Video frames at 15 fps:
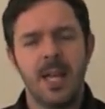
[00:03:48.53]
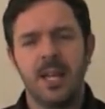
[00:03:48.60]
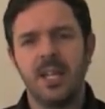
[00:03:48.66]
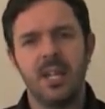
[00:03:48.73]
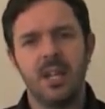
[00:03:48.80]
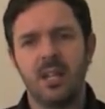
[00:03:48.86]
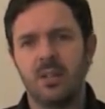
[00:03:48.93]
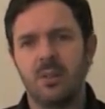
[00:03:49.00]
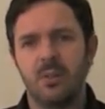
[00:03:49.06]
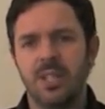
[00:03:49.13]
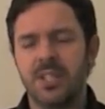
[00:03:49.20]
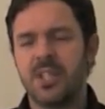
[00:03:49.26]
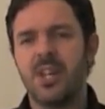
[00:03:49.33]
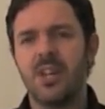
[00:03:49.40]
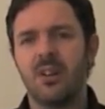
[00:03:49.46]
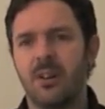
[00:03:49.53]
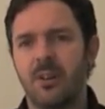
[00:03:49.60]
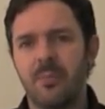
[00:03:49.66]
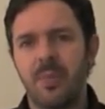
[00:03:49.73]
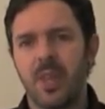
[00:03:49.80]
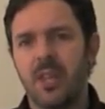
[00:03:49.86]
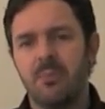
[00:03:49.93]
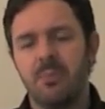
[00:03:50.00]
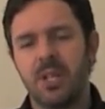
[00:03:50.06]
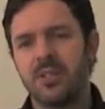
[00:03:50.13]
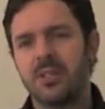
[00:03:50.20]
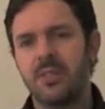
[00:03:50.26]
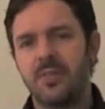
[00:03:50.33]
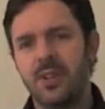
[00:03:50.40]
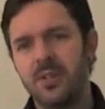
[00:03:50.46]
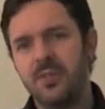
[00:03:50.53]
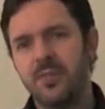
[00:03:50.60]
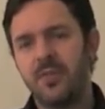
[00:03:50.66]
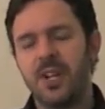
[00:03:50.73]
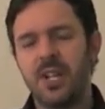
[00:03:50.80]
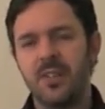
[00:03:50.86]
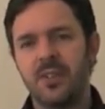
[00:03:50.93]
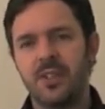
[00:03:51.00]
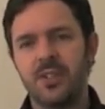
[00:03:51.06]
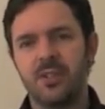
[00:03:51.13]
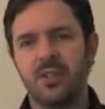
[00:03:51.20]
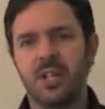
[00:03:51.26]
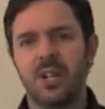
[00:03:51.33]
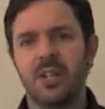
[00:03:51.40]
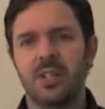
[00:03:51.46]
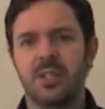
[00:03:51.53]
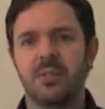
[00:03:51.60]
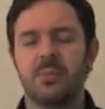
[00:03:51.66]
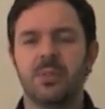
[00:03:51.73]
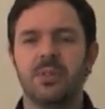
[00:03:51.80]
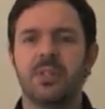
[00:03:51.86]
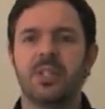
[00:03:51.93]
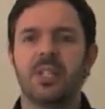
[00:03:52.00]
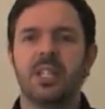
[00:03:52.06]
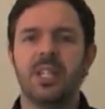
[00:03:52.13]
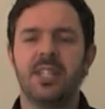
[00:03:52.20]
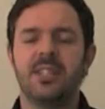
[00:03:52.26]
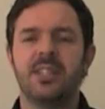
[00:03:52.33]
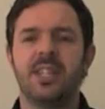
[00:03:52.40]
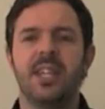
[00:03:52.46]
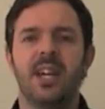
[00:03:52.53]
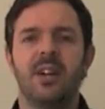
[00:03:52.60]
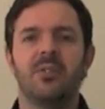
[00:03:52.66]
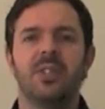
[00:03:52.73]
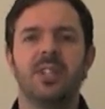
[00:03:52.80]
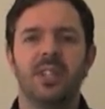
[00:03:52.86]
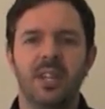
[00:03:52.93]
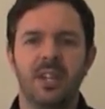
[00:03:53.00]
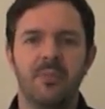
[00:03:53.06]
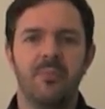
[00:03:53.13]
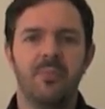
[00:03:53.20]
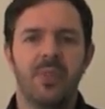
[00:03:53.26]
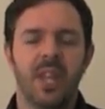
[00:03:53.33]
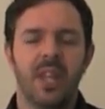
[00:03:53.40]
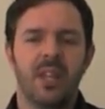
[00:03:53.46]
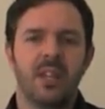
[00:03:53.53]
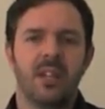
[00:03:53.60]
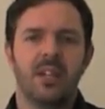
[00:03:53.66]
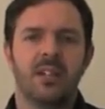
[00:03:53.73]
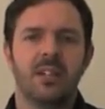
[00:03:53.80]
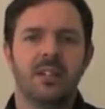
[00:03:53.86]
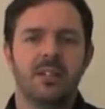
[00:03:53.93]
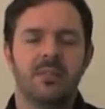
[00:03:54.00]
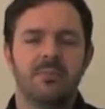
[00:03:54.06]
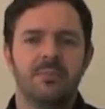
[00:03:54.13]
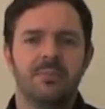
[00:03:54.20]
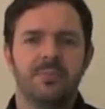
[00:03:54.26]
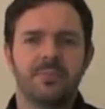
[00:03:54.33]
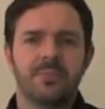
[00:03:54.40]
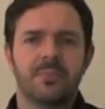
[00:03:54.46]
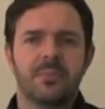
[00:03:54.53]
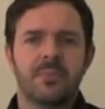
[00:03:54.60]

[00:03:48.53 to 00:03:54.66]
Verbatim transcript: No, it's not. Because if those 500 customers, let's say out of them um,